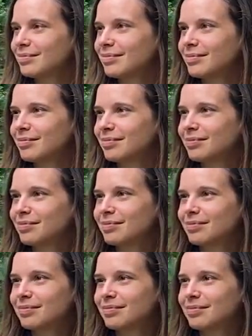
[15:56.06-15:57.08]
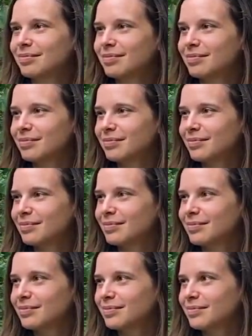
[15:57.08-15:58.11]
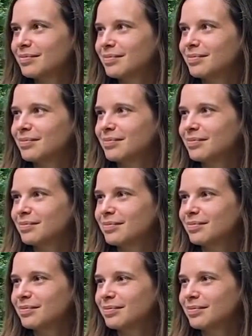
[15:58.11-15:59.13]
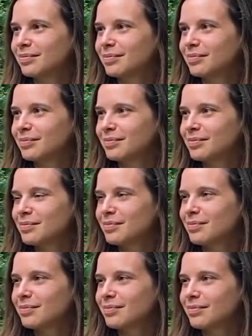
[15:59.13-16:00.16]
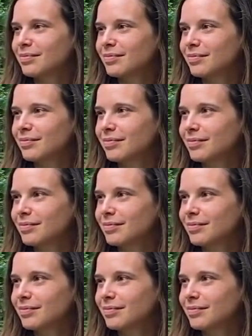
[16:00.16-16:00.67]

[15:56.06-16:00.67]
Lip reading: [no speech]